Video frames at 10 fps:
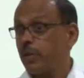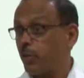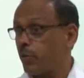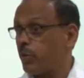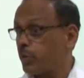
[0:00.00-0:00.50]

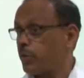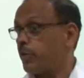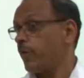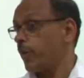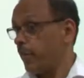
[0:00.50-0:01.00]
do use it
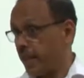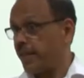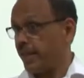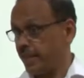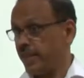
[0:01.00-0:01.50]
for many
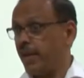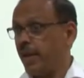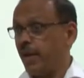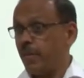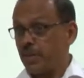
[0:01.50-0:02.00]
things
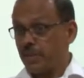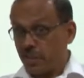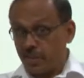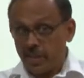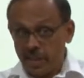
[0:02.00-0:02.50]
but
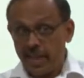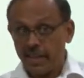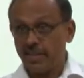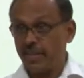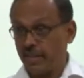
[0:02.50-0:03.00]
just the data
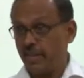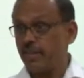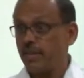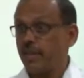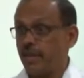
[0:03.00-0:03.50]

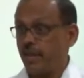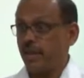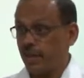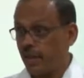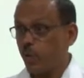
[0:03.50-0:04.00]
centers
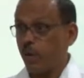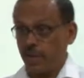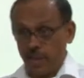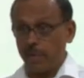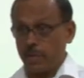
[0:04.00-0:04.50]
require
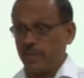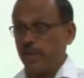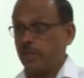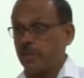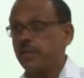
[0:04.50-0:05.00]
3
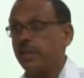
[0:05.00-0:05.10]
percent means